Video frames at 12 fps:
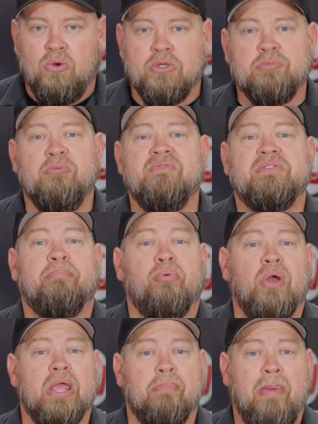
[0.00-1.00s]
which moves the
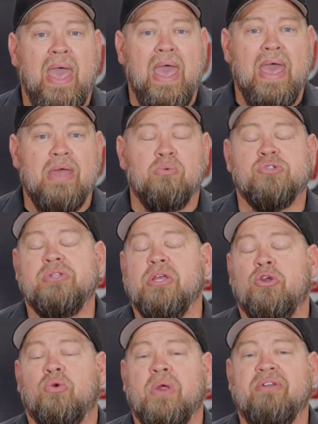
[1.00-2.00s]
brake pad, which will
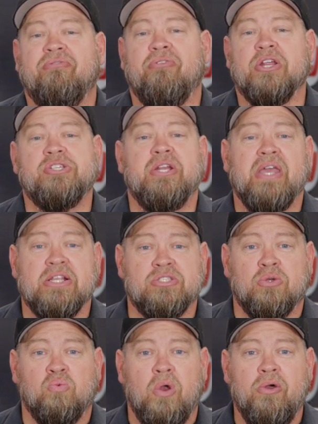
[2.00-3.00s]
then create friction against
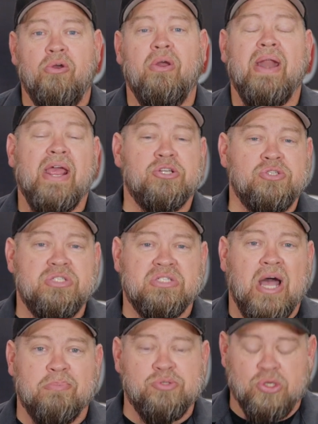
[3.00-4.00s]
the rotor and actually
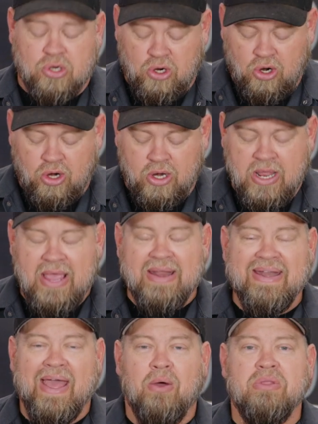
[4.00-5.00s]
stops your car.
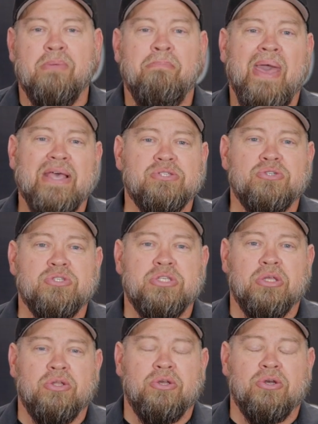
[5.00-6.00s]
Now, in the master
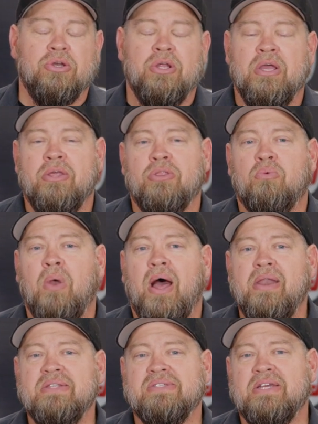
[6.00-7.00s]
cylinder, the
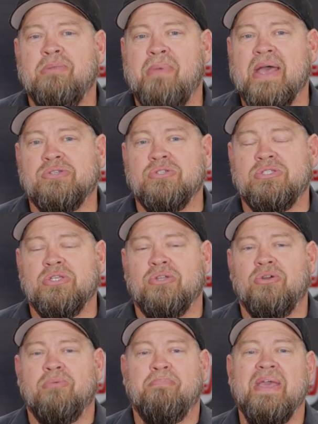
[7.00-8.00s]
rod inside the master
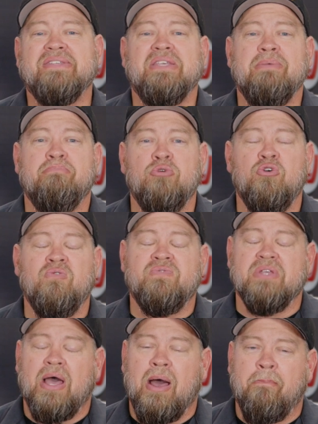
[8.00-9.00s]
cylinder basically
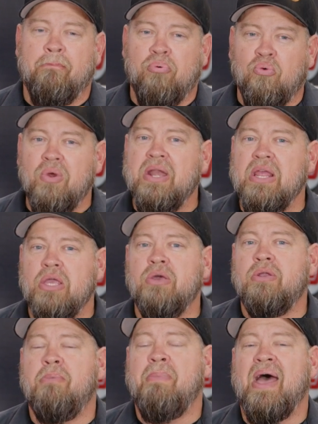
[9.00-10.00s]
moves a pretty
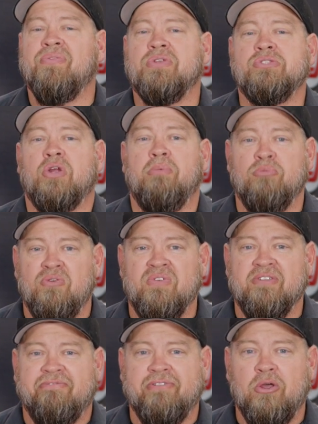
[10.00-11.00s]
good amount to start
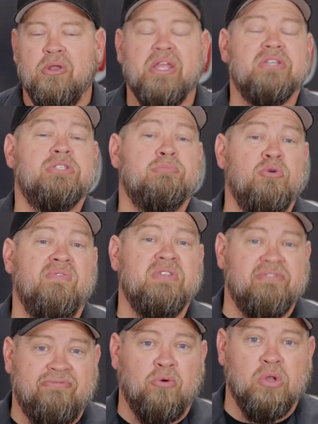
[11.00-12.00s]
moving the fluid because it's moving
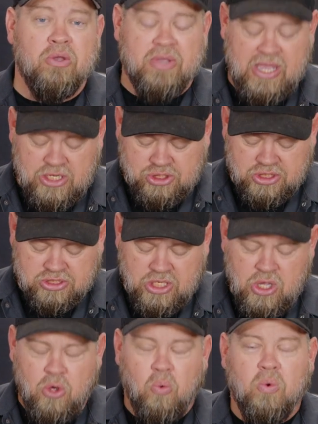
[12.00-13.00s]
to four locations.
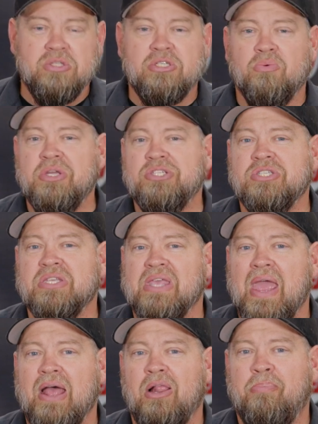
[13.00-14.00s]
Once it reaches the
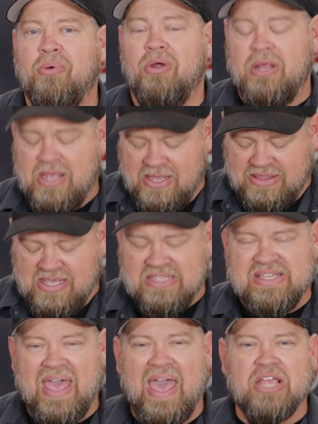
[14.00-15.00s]
caliper,
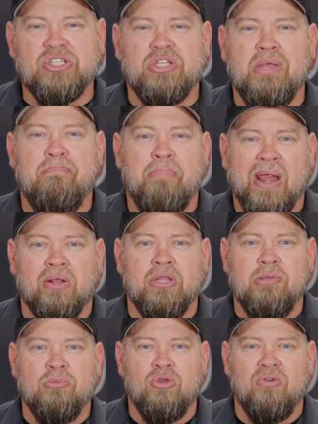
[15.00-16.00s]
these actually
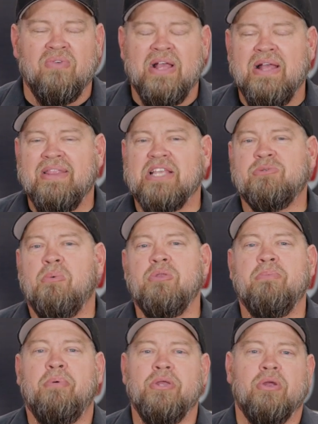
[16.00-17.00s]
barely move. That's why when
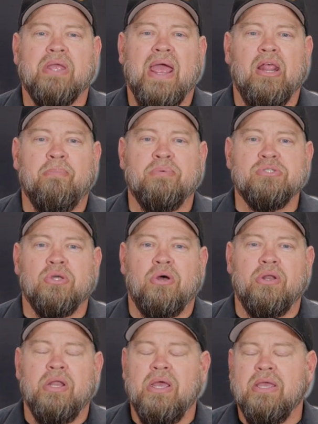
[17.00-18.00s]
you put your calipers
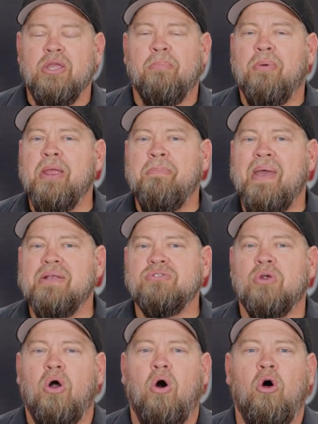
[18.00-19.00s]
on, your brake pads
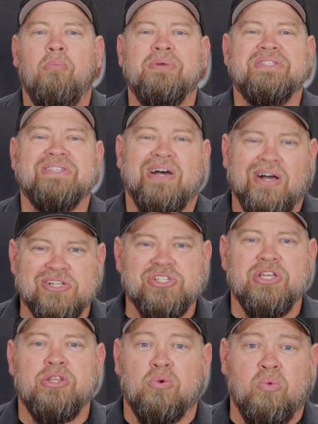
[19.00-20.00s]
are all but
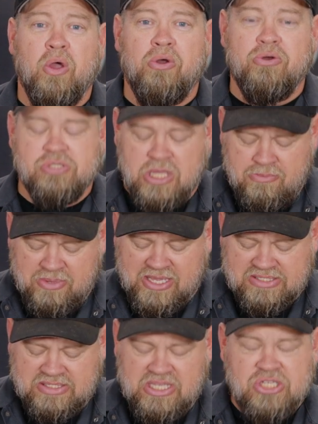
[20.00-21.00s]
touching the rotors
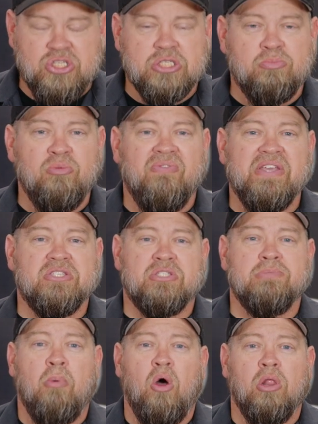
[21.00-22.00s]
because these just move a
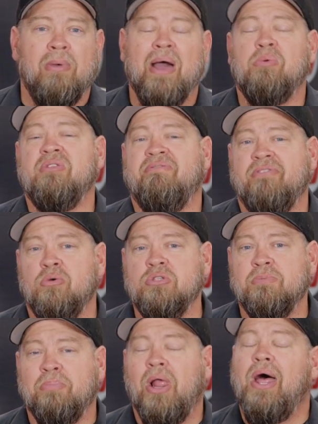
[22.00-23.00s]
small amount when the
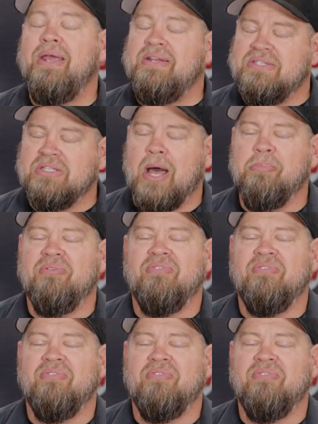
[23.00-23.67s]
fluid's applied to stop your